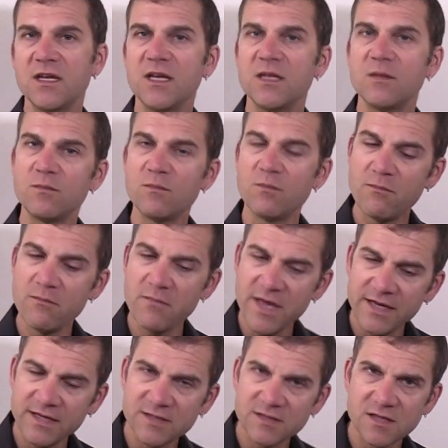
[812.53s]
It
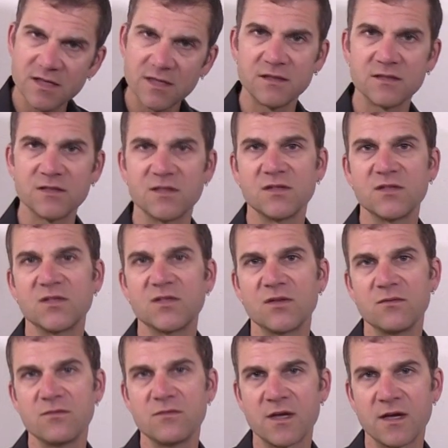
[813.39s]
makes things
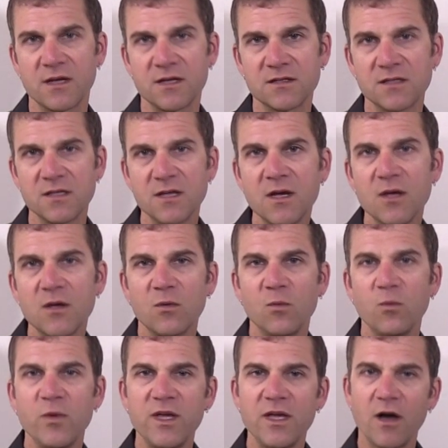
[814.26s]
so that
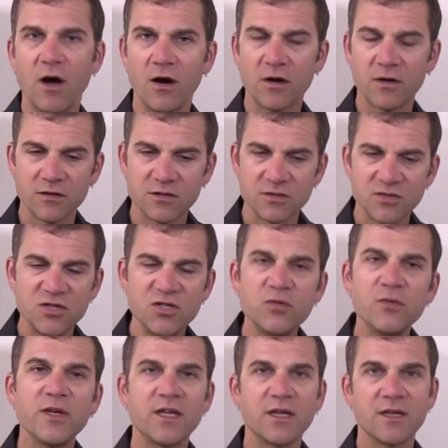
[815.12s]
we are
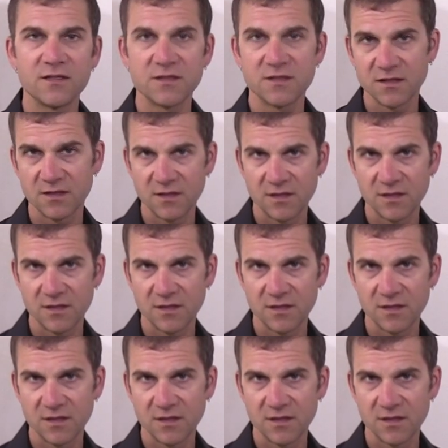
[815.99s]
doing it